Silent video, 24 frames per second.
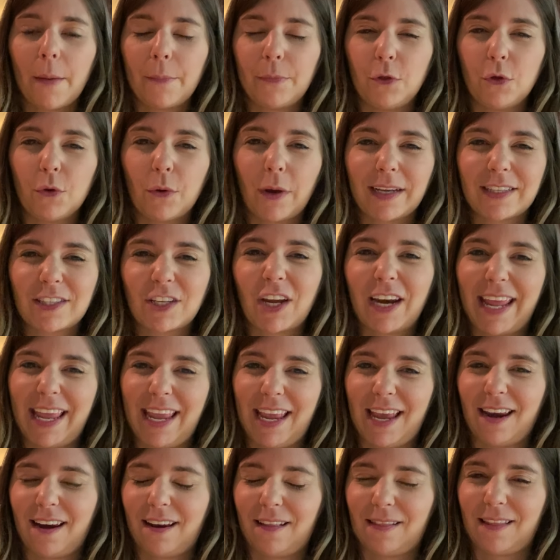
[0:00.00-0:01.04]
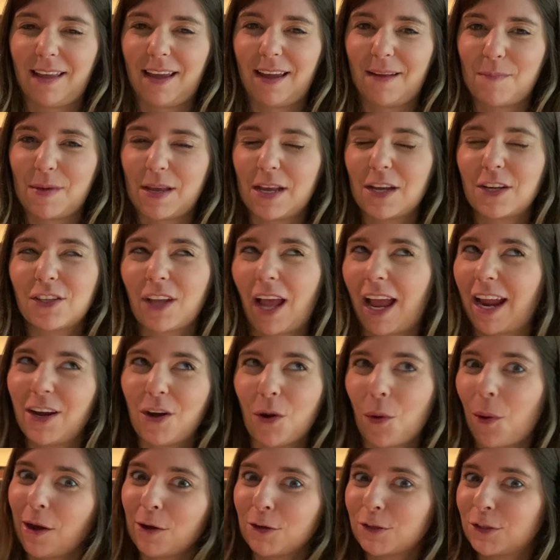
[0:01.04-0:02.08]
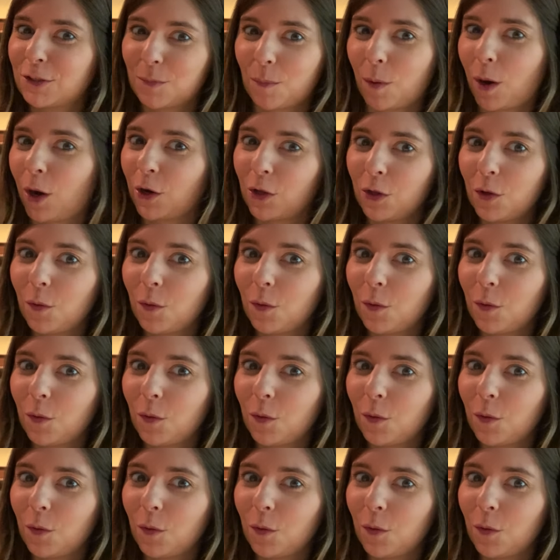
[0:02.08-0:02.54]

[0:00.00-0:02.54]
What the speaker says: you guys could handle it because I know how smart